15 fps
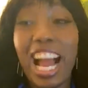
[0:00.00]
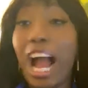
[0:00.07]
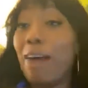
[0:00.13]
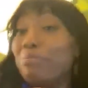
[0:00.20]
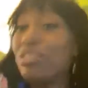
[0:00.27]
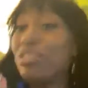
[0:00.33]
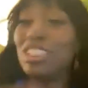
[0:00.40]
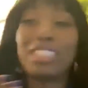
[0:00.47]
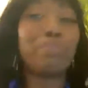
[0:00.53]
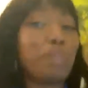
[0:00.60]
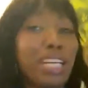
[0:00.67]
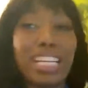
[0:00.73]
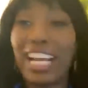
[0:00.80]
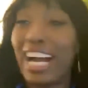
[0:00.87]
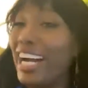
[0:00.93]
I'm just
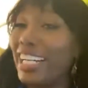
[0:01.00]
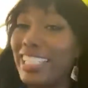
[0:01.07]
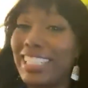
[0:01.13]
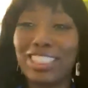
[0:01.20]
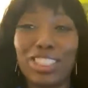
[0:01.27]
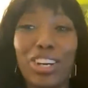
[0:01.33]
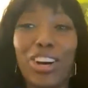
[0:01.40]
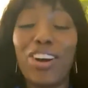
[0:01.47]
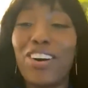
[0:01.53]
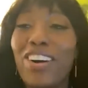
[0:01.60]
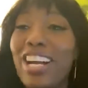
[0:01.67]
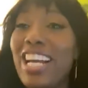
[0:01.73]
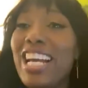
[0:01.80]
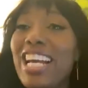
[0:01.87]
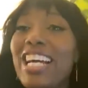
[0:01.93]
being honest, y'all.
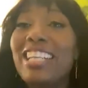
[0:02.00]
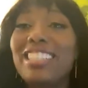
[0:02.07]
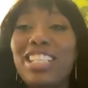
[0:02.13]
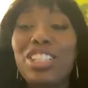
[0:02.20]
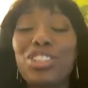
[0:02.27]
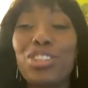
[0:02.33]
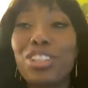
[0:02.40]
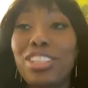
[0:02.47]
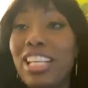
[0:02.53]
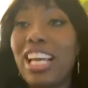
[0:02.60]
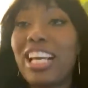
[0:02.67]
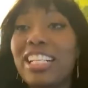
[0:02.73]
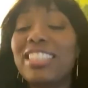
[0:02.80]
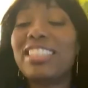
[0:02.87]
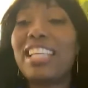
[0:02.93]
These are the
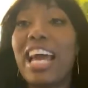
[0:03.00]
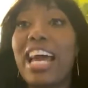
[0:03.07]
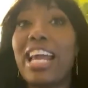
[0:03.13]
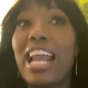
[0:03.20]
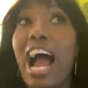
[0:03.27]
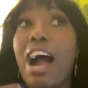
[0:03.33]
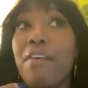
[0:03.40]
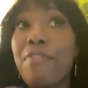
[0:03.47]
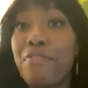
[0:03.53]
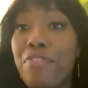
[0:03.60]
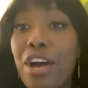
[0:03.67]
things that I